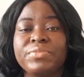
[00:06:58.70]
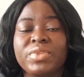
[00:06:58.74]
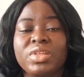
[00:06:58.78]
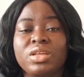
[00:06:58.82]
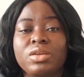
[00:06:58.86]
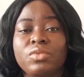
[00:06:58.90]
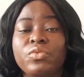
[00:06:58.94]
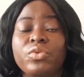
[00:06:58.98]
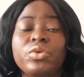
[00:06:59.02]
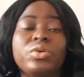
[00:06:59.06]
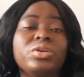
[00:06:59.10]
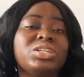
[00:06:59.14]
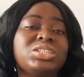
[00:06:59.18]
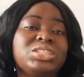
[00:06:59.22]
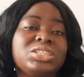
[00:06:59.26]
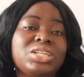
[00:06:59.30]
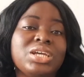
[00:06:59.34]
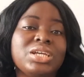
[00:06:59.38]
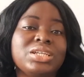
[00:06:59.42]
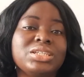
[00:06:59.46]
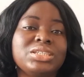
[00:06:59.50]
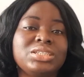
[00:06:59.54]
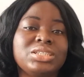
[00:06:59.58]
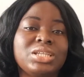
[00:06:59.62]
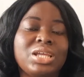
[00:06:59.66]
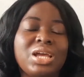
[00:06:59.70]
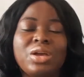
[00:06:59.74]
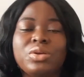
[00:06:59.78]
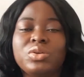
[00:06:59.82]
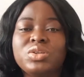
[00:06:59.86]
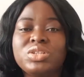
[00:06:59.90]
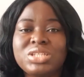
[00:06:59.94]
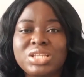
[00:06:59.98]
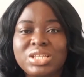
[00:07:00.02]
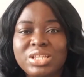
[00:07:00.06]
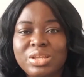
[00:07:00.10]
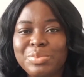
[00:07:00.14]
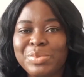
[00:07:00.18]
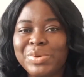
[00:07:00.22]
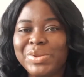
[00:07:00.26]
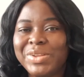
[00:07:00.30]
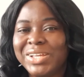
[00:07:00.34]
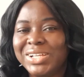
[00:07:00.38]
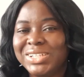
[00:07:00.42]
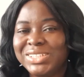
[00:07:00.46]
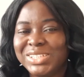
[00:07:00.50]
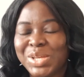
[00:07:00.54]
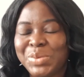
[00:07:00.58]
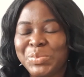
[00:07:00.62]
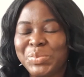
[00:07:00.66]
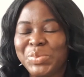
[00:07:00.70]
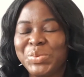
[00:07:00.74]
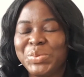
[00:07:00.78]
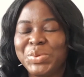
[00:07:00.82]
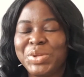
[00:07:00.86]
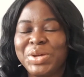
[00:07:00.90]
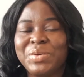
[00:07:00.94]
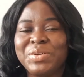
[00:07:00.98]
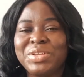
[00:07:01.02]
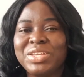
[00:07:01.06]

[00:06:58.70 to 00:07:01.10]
for instance, I'll use a label example now.